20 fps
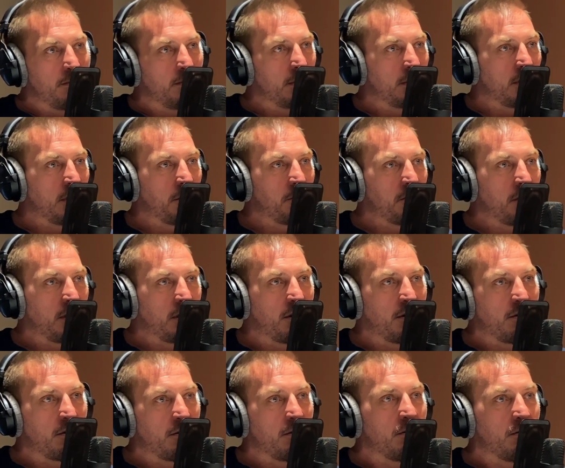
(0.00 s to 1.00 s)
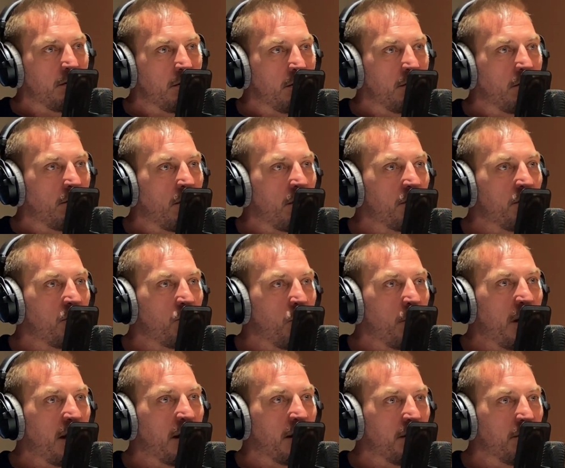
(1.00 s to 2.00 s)
seems like you're on your
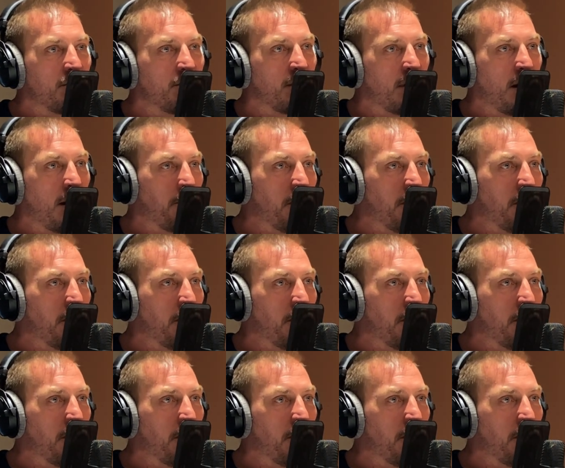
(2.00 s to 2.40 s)
way, right?